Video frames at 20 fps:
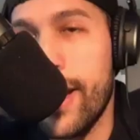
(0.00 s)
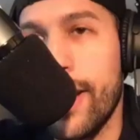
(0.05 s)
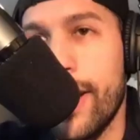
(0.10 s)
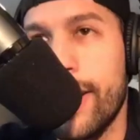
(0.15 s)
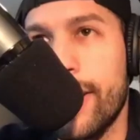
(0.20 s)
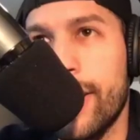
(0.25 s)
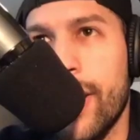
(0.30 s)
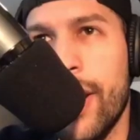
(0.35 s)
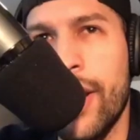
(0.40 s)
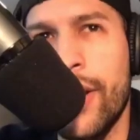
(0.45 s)

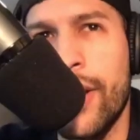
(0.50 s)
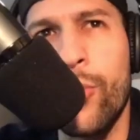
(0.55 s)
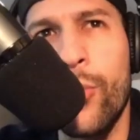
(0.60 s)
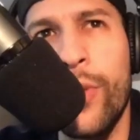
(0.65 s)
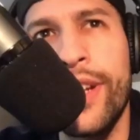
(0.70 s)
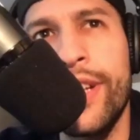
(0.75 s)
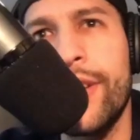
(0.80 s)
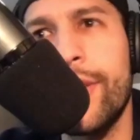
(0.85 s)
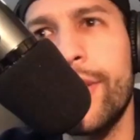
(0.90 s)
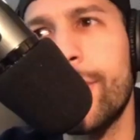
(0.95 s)
And
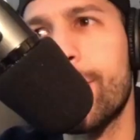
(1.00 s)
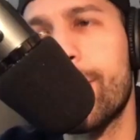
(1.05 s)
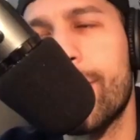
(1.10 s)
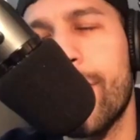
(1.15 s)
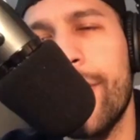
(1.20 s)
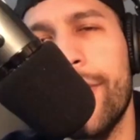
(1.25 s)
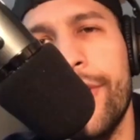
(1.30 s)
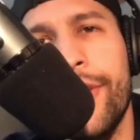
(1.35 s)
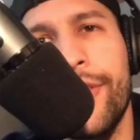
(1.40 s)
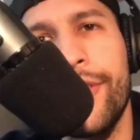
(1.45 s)
when did you
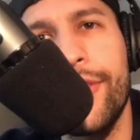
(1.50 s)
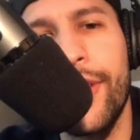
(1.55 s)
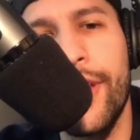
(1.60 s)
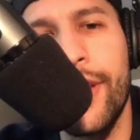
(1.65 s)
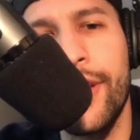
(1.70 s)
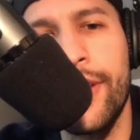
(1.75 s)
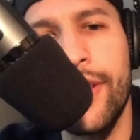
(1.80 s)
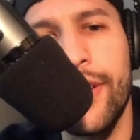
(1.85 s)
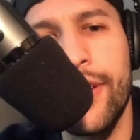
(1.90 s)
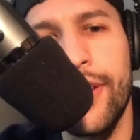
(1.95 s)
start this
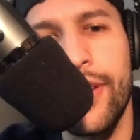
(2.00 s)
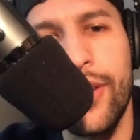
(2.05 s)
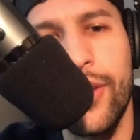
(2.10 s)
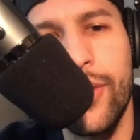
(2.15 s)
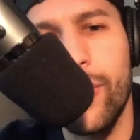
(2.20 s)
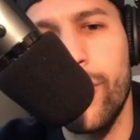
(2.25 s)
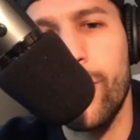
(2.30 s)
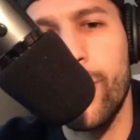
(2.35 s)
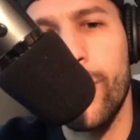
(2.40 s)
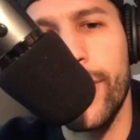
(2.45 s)
again?
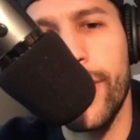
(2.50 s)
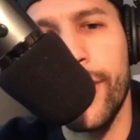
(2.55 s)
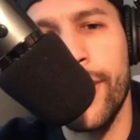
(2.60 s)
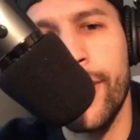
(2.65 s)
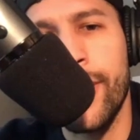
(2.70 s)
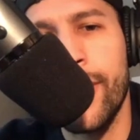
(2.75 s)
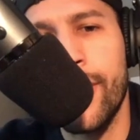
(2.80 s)
What year?